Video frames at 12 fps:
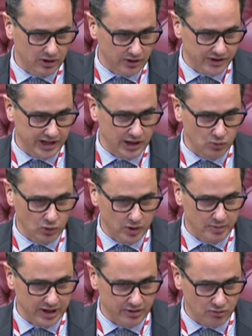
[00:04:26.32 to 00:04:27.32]
content
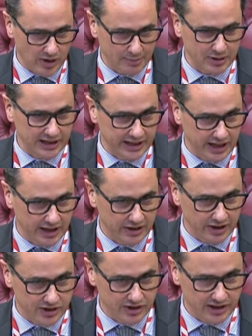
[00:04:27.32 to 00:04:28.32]
would be rapidly and
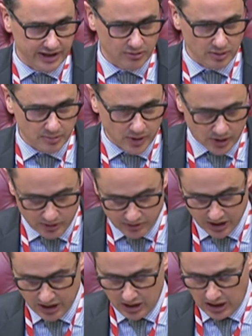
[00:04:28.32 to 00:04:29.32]
urgently removed,